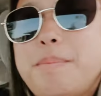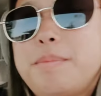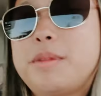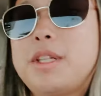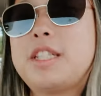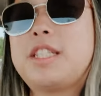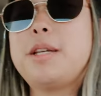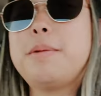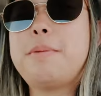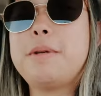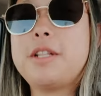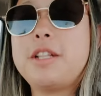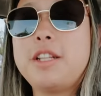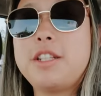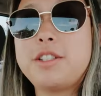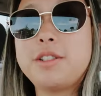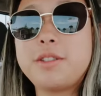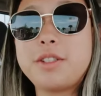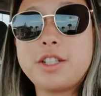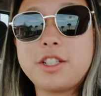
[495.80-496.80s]
they typically
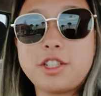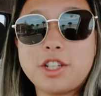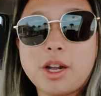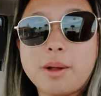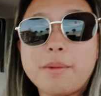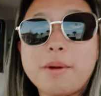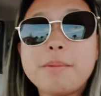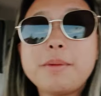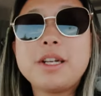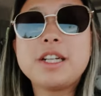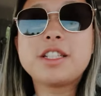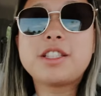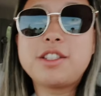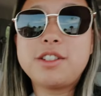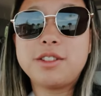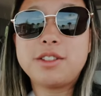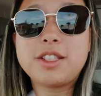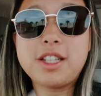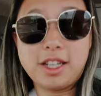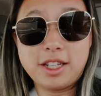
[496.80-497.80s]
do a good job. I mean, it
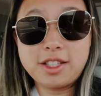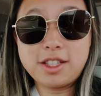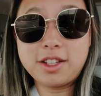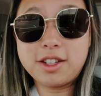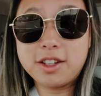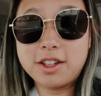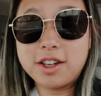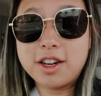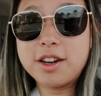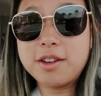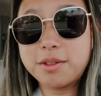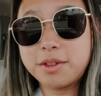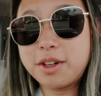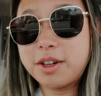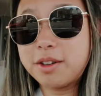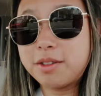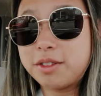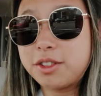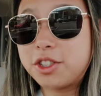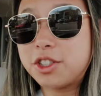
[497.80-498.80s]
still tastes good. I don't
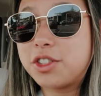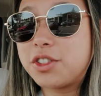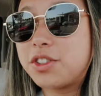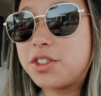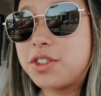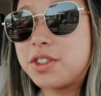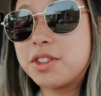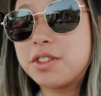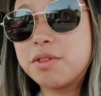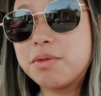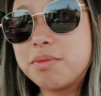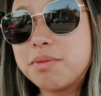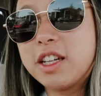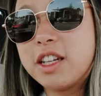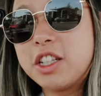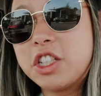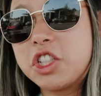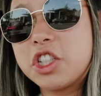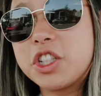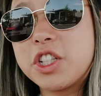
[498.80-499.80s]
know. It just,
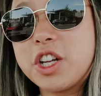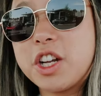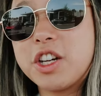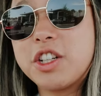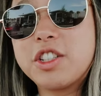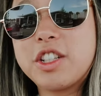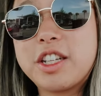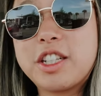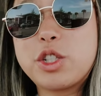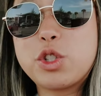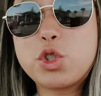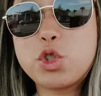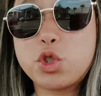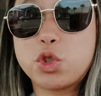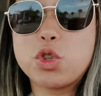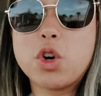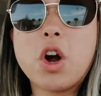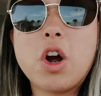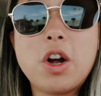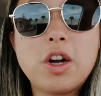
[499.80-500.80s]
it's just not as like
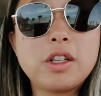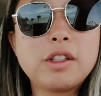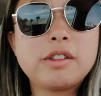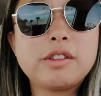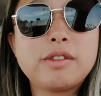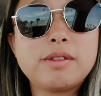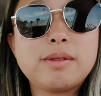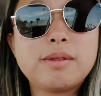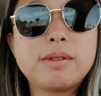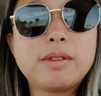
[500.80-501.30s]
strong.